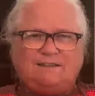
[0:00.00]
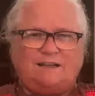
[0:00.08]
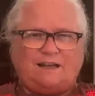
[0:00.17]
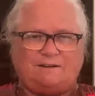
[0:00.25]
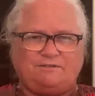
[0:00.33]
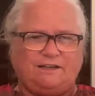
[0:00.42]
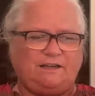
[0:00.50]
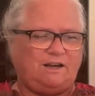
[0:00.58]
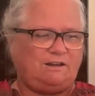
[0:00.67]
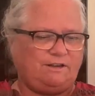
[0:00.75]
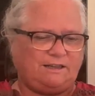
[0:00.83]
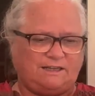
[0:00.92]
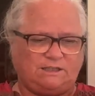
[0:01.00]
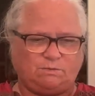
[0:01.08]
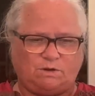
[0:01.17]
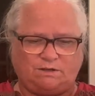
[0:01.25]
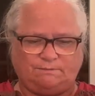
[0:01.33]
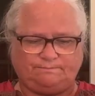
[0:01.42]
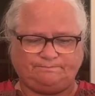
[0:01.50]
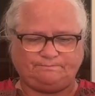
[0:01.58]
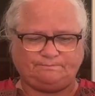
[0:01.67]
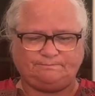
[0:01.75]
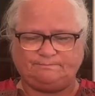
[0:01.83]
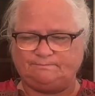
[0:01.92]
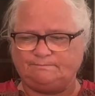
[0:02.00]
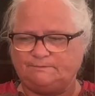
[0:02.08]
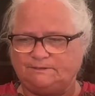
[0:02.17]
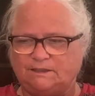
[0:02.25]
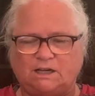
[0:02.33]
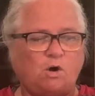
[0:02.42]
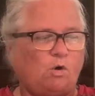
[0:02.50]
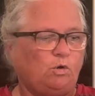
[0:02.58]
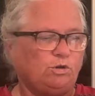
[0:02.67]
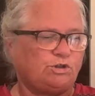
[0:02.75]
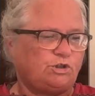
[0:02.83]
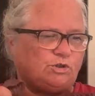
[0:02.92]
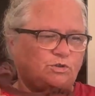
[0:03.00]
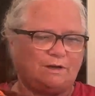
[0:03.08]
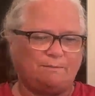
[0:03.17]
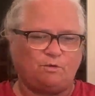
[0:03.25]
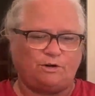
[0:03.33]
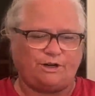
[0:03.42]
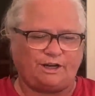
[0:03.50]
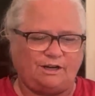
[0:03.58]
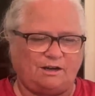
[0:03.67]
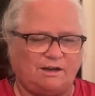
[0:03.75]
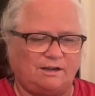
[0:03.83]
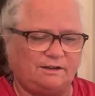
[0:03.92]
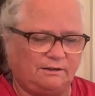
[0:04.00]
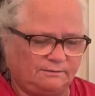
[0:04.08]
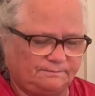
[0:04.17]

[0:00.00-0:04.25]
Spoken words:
I'm really loving this one. Also, I'm working on,